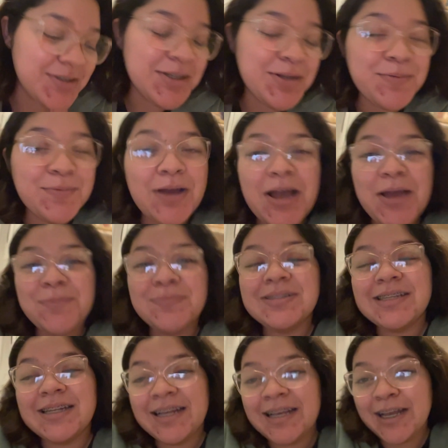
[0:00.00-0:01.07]
So I'm, I'm
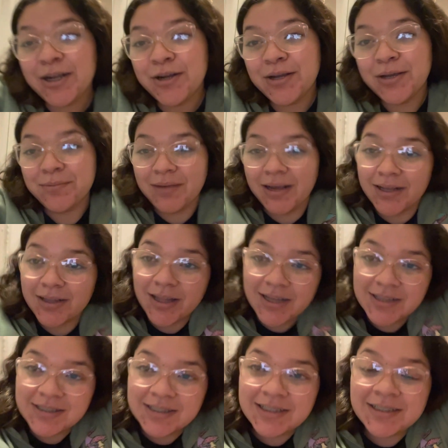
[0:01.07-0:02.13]
sitting here in my
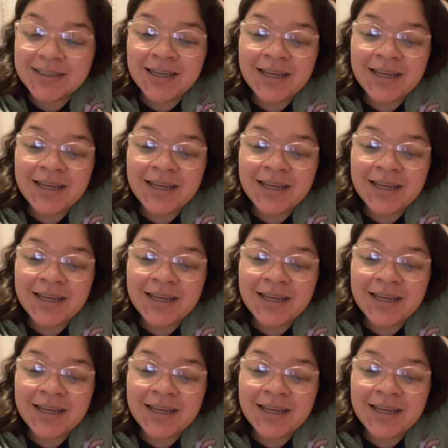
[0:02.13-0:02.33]
closet